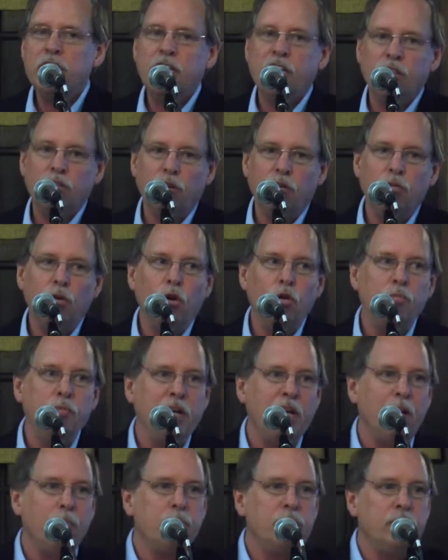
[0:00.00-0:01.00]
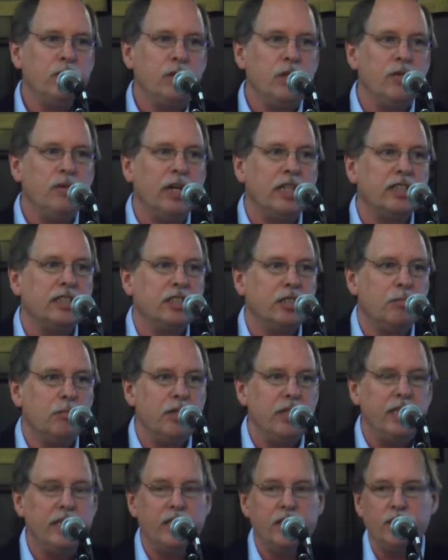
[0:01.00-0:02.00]
together a roadmap to address some
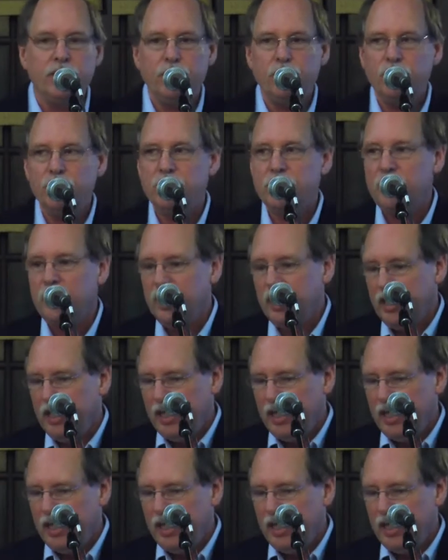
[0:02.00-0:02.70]
of the issues.